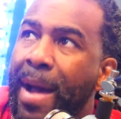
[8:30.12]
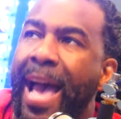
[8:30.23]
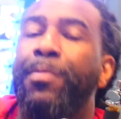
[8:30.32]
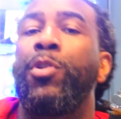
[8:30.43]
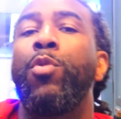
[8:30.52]

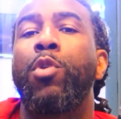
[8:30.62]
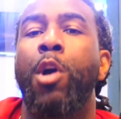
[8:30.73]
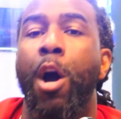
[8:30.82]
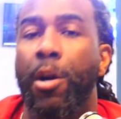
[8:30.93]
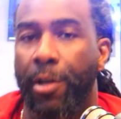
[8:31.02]
Abdul
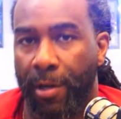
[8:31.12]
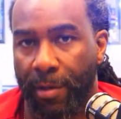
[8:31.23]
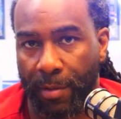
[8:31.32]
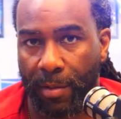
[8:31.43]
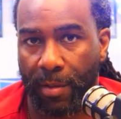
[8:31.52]
Carter,
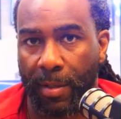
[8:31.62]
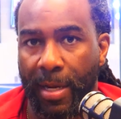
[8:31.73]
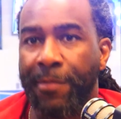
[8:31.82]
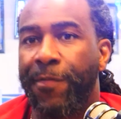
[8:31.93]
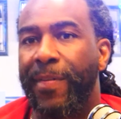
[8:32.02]

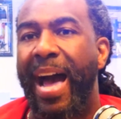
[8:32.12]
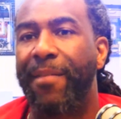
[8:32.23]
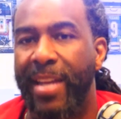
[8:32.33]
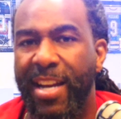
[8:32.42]
in 5